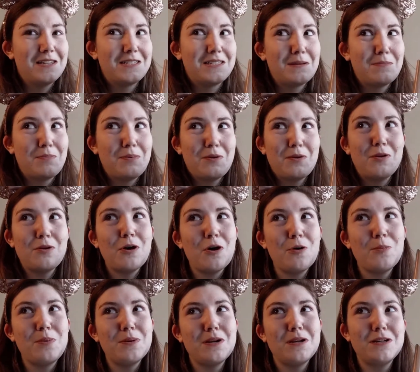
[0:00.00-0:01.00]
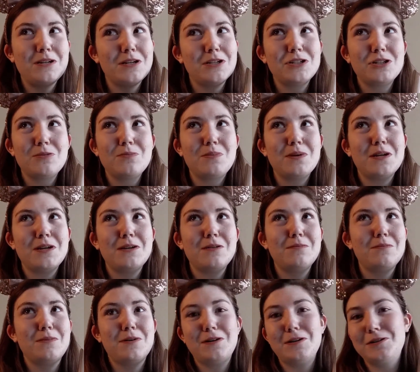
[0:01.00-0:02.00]
a simple open edition
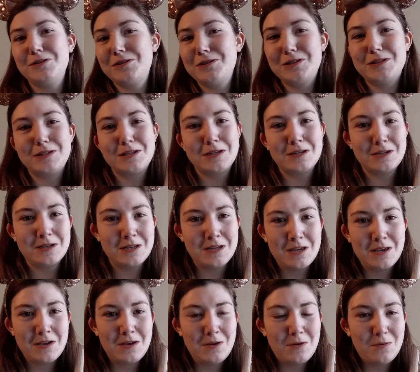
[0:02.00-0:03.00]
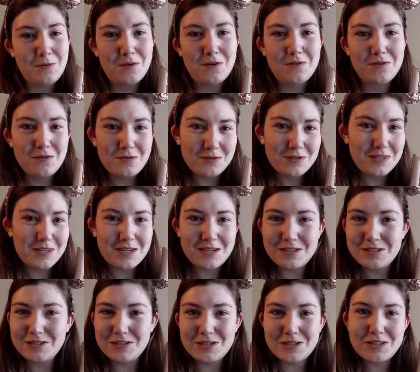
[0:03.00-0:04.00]
pin, but it just, one of those
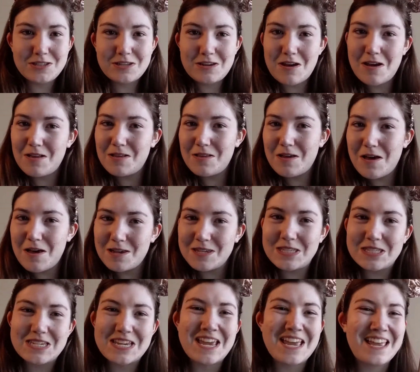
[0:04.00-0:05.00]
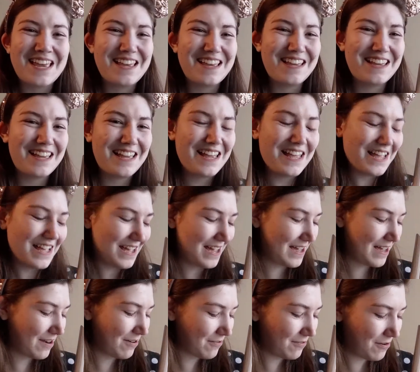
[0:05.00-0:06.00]
things just got lost.
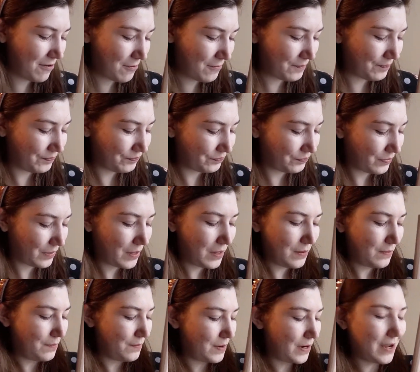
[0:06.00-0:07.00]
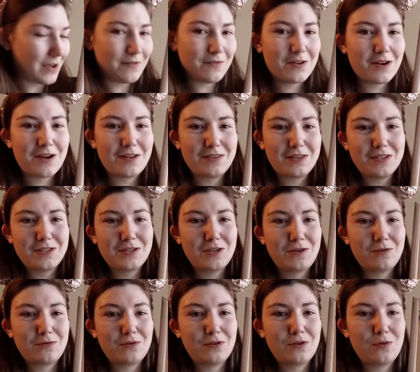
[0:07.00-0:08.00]
I don't know. But I've got this
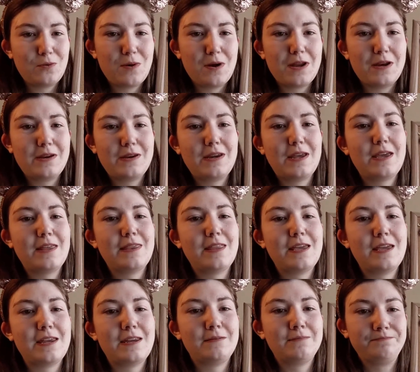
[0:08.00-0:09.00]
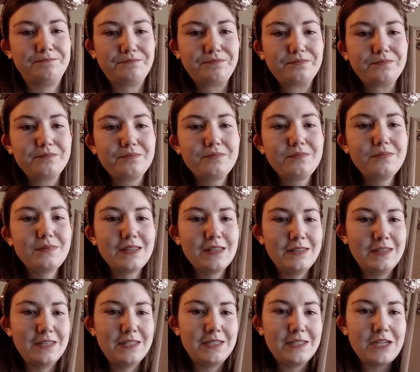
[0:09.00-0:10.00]
cute little one, and then
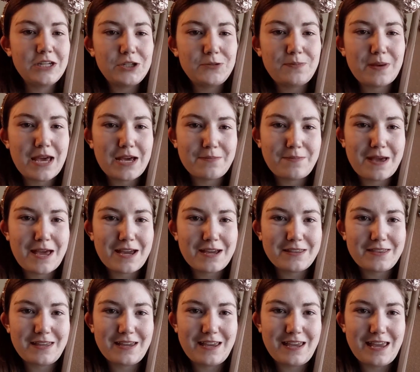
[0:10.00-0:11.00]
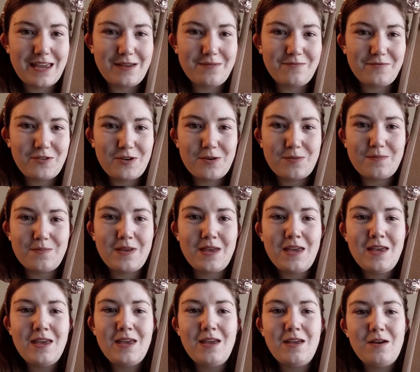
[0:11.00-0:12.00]
the Stitch backpack that came from
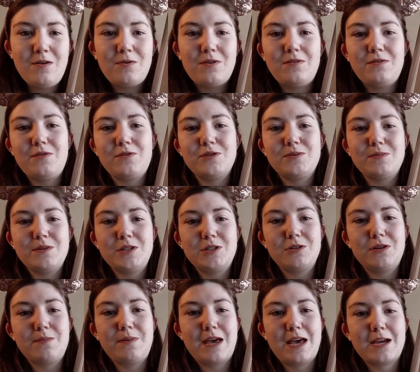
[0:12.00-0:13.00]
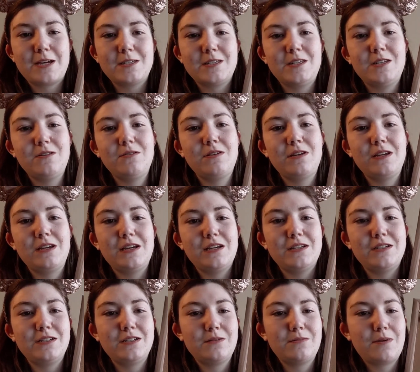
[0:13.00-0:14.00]
one of those mystery packs that you can get
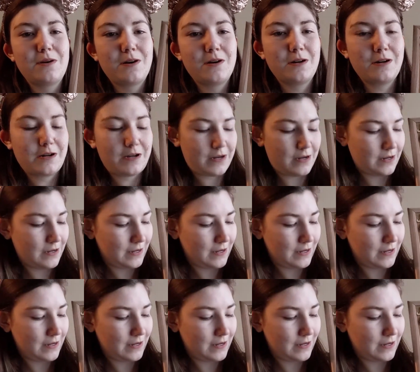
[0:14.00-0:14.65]
in the park.